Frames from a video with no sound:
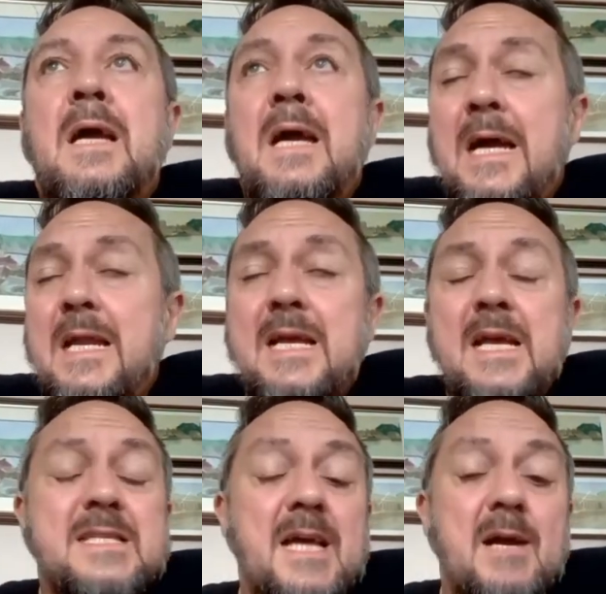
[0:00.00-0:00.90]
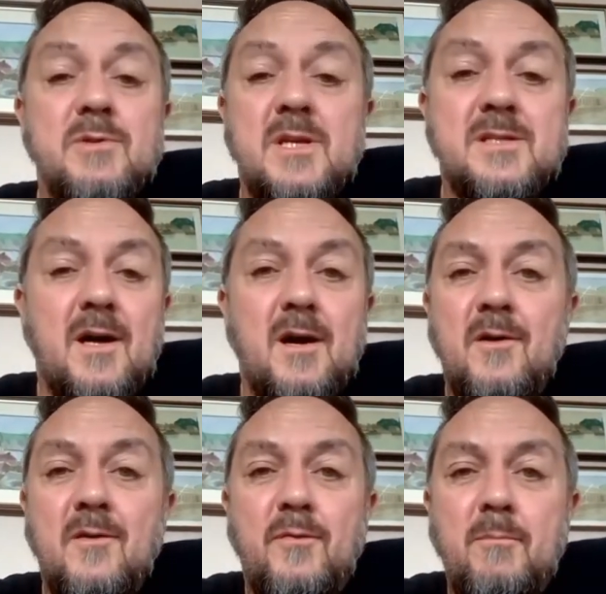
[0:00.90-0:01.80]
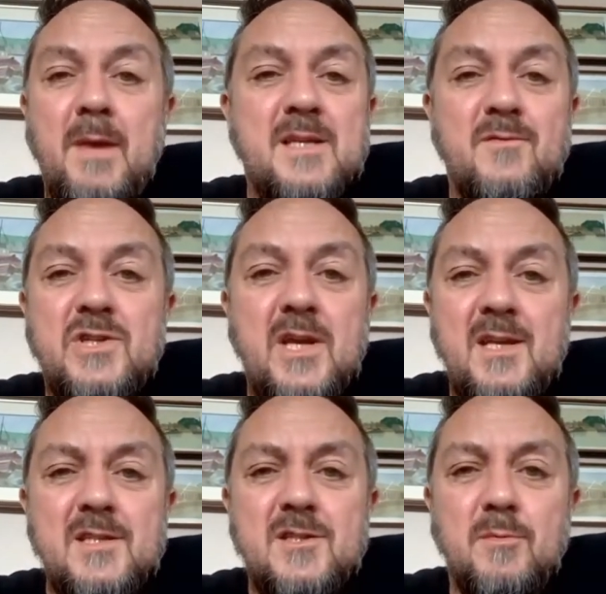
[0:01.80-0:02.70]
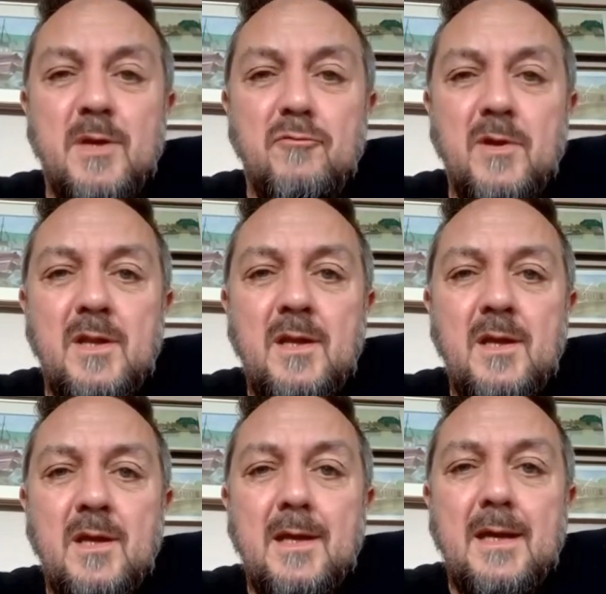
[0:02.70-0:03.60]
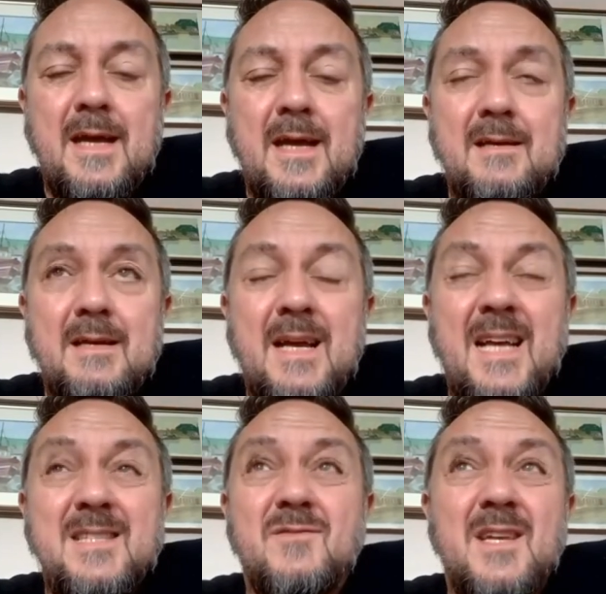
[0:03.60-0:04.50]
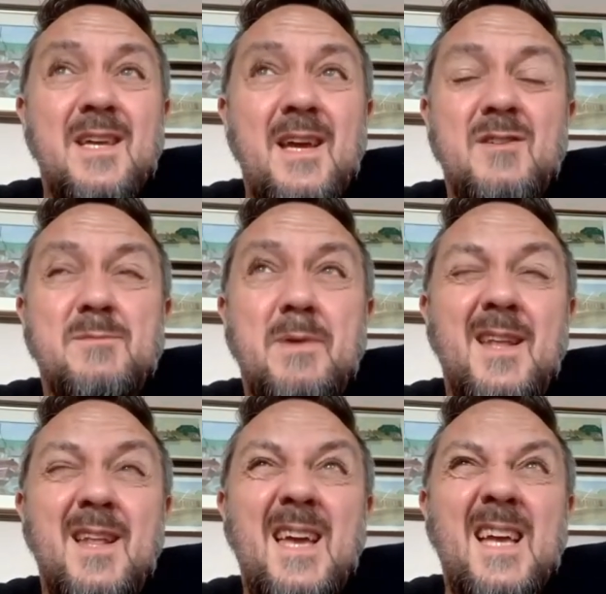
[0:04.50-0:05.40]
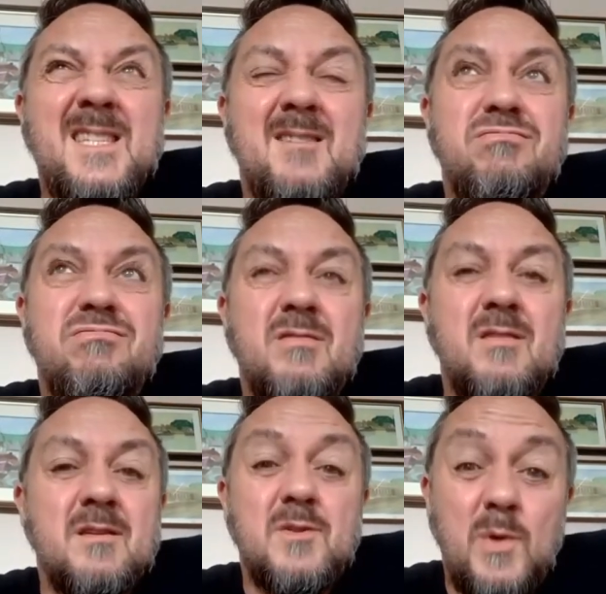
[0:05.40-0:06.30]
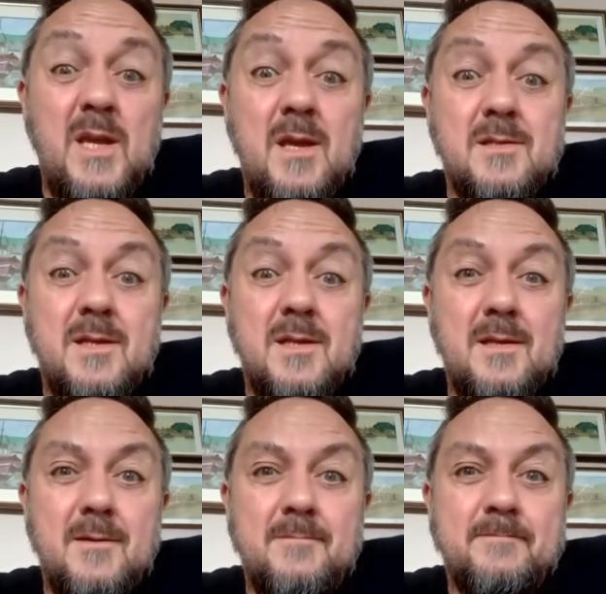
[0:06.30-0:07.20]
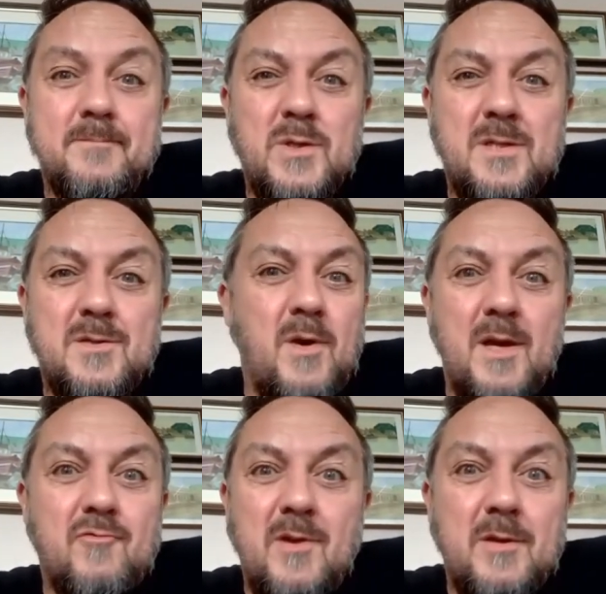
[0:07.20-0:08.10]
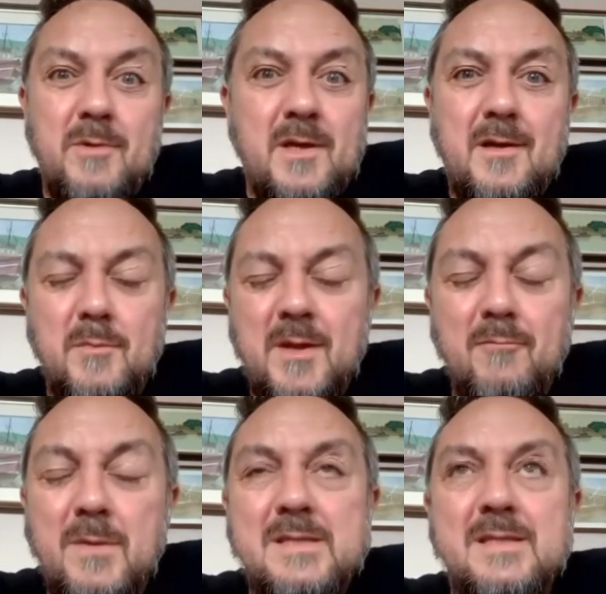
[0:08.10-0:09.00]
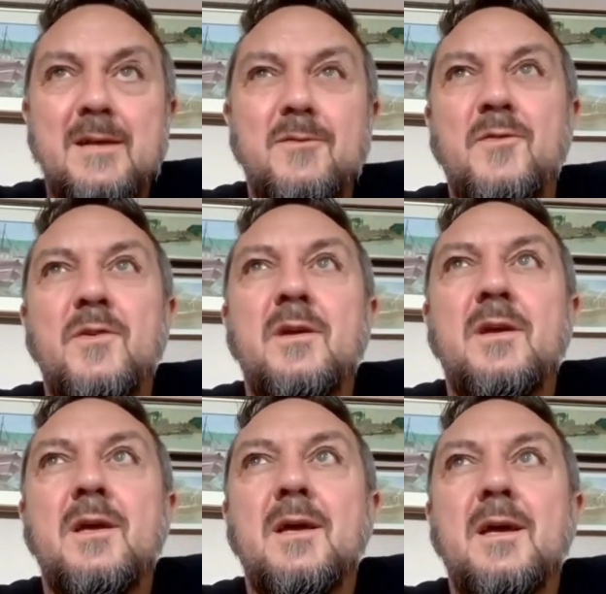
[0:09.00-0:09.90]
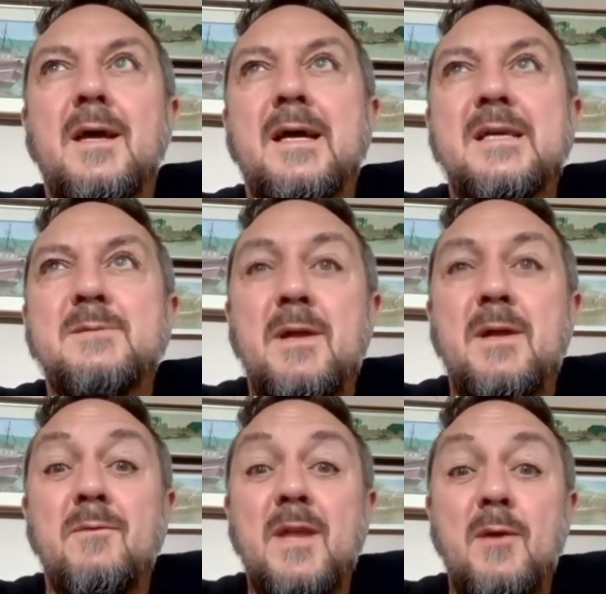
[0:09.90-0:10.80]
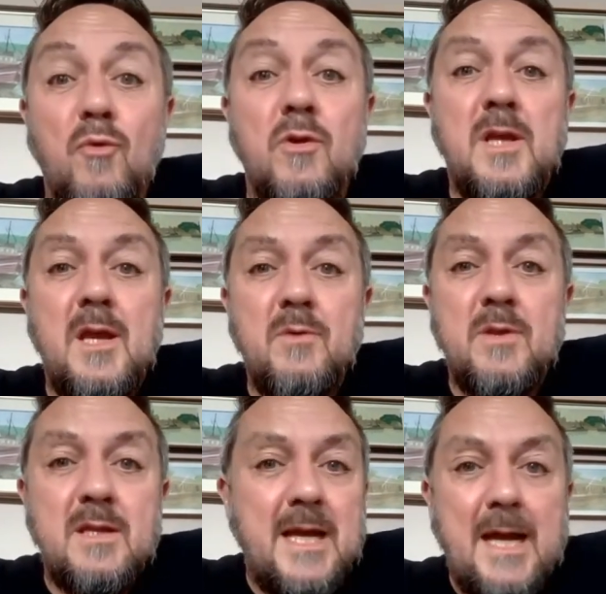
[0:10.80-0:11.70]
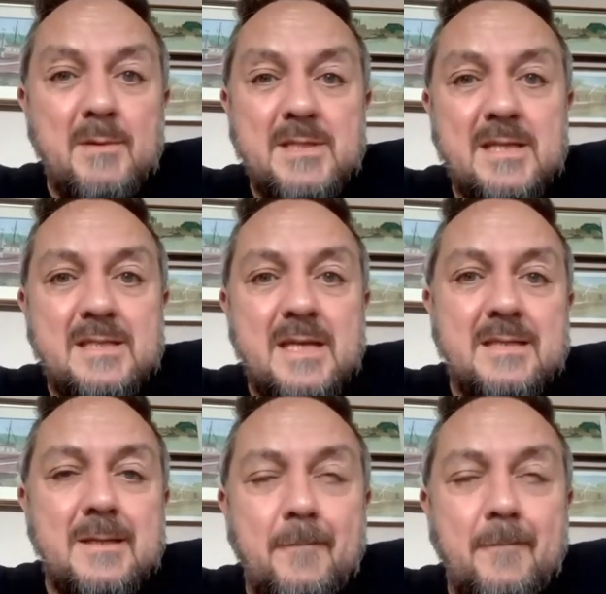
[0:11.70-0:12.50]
And I guess that was the start of massive change for me, really. As of today, I've spent the last 20 years in India, which is quite incredible. I can't believe it myself. Spent that 1 year with India Habitat Centre.